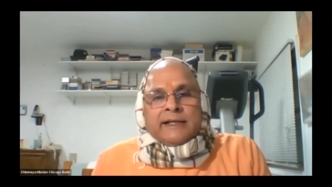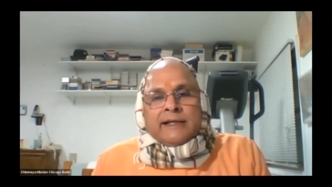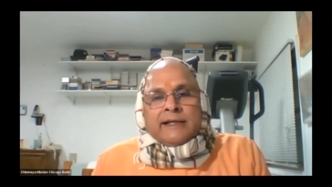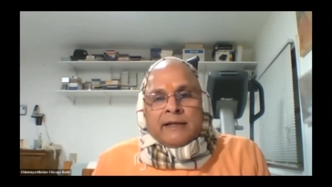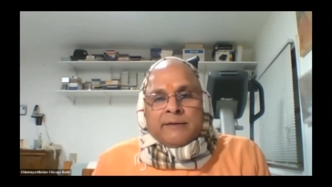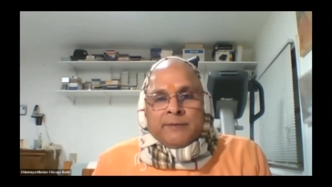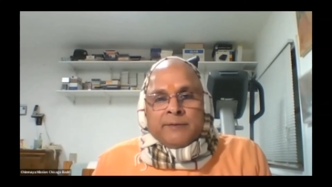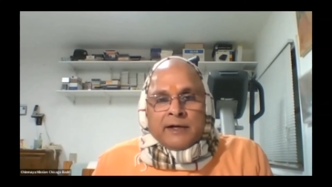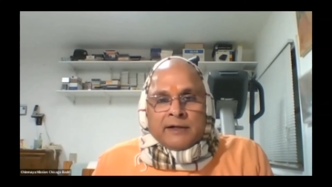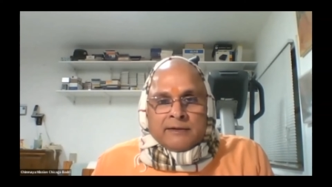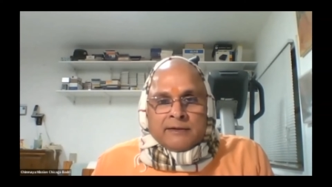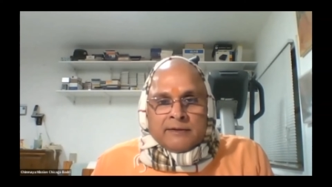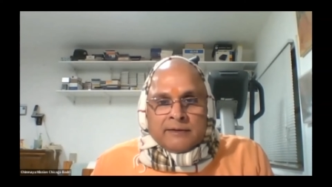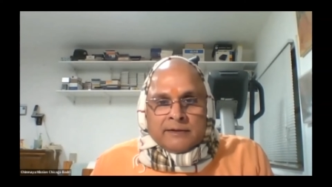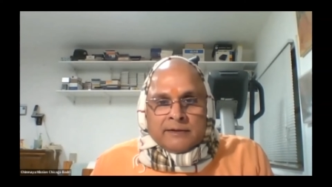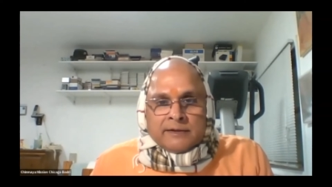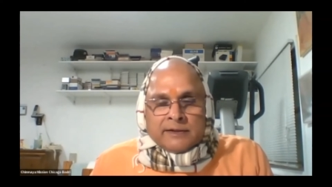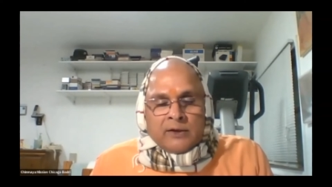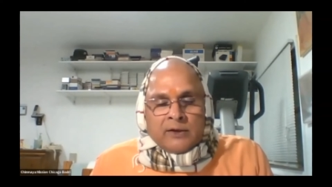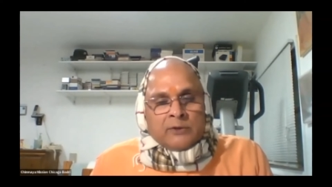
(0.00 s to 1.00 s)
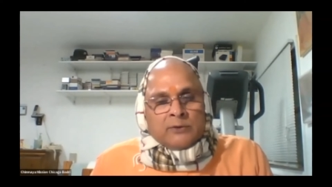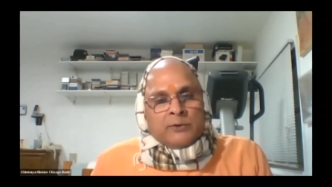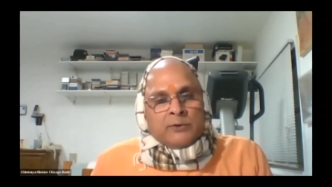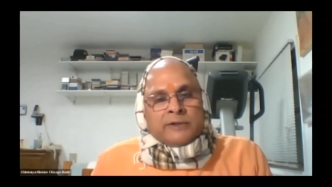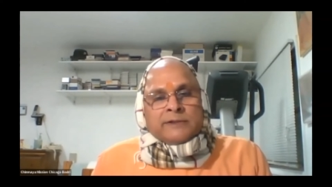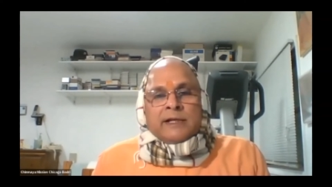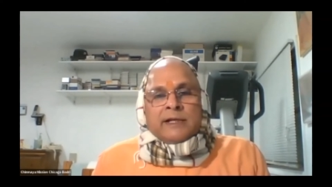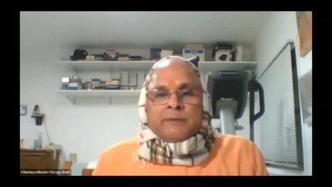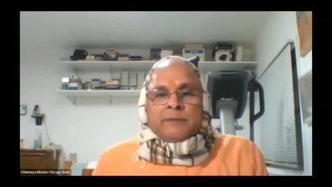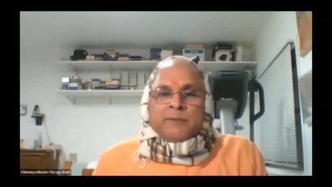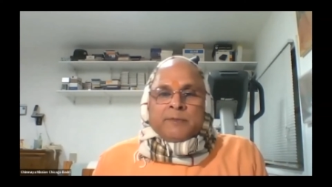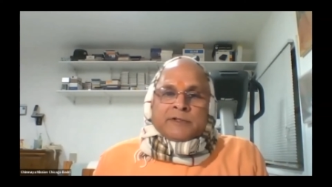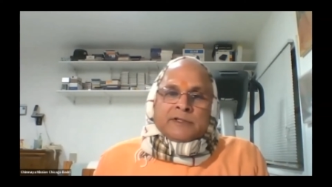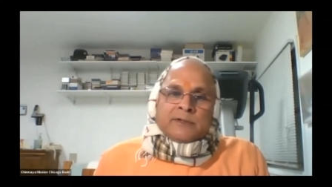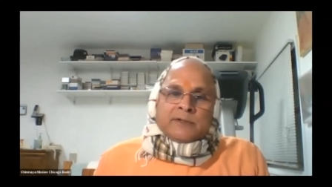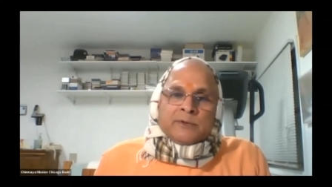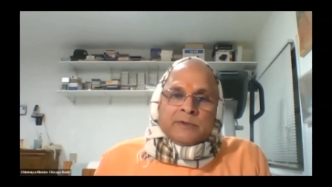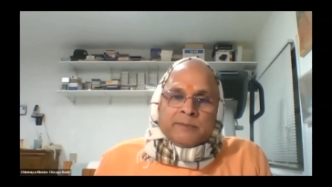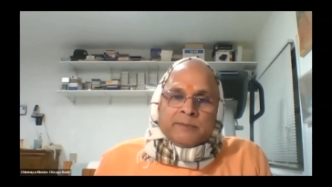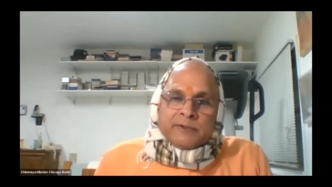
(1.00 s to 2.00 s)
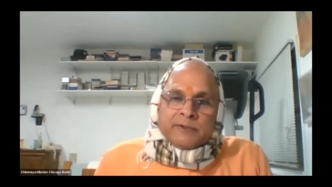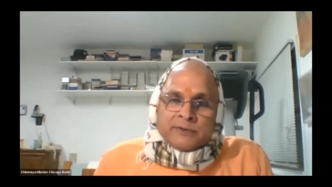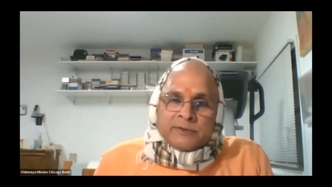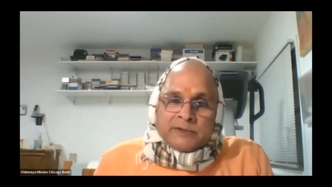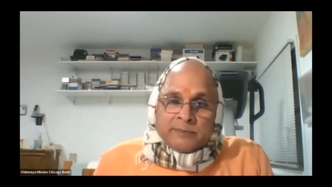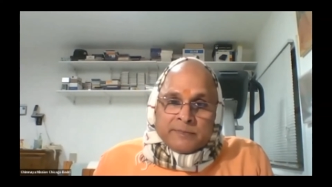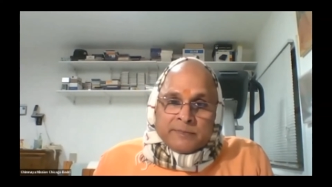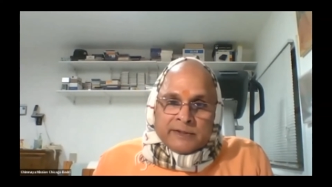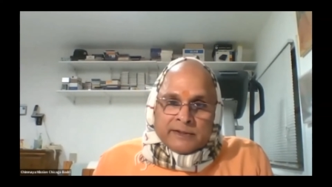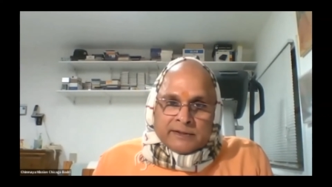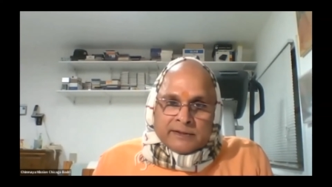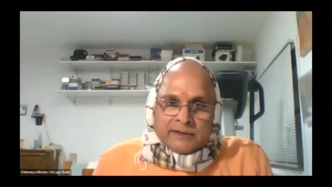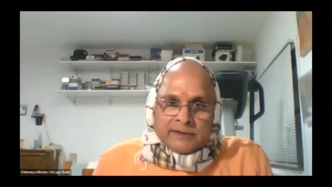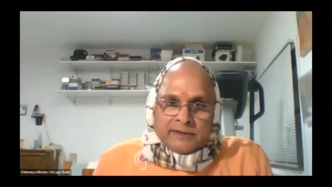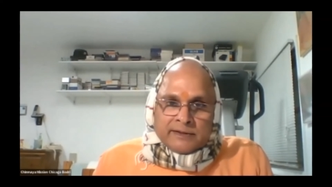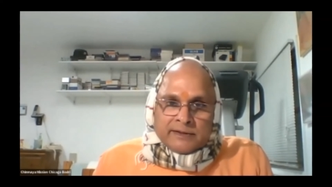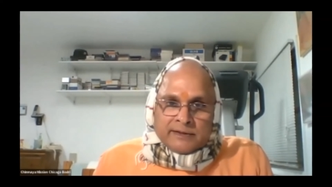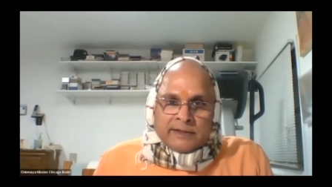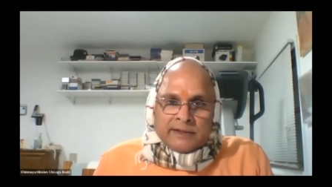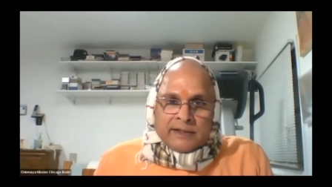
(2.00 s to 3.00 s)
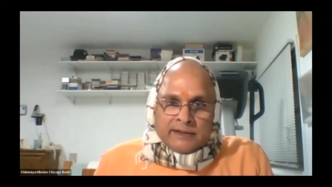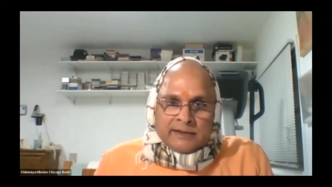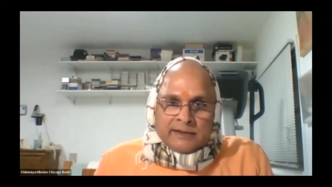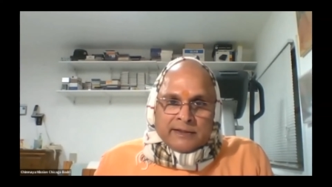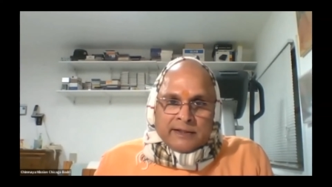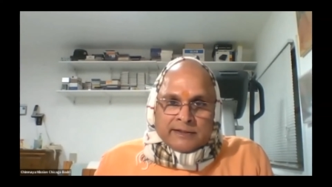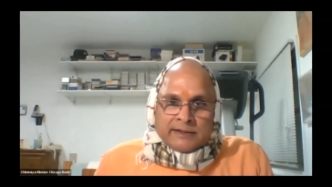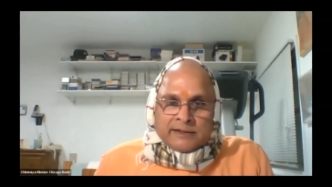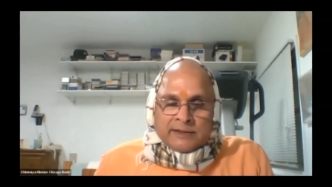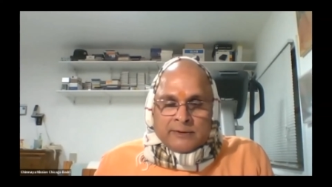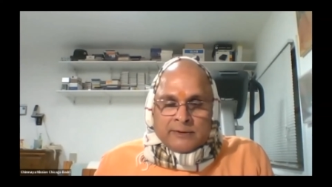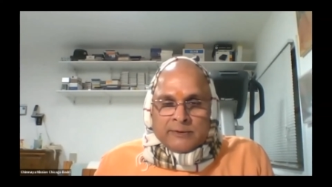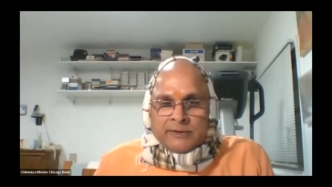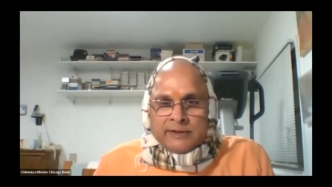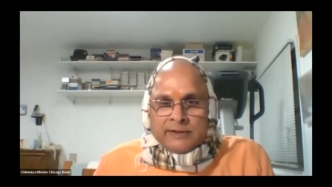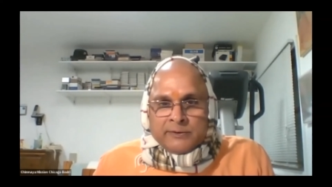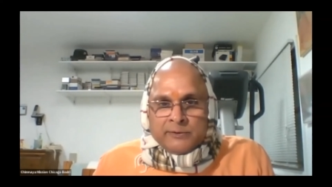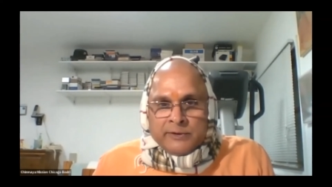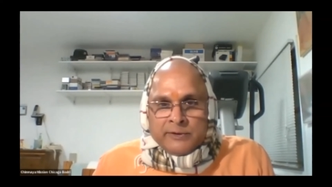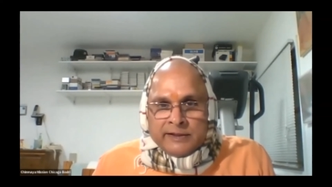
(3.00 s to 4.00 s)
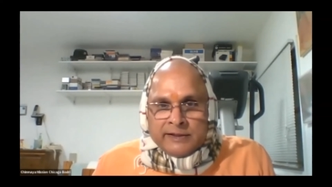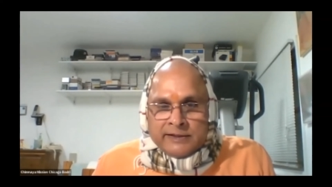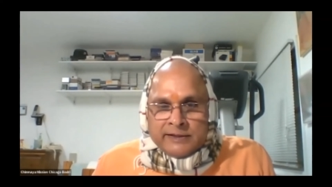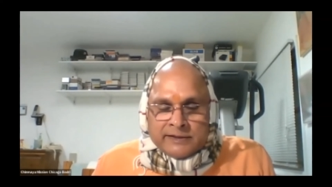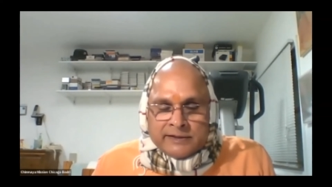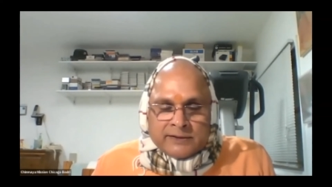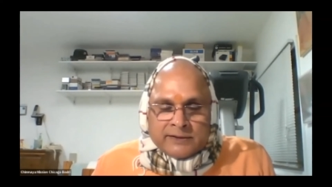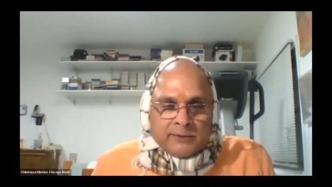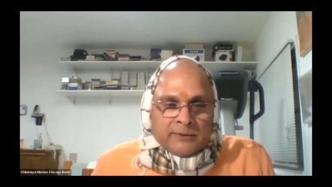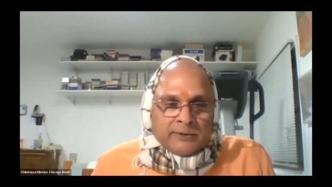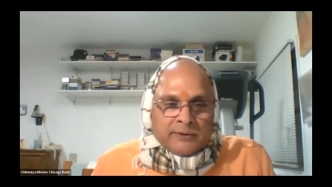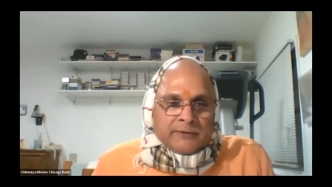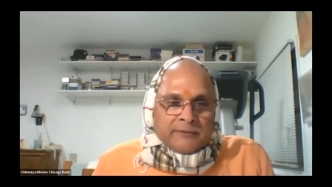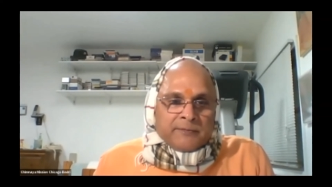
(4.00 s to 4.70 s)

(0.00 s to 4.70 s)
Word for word: life at all. Always that person will be with me. That, that is where it is told.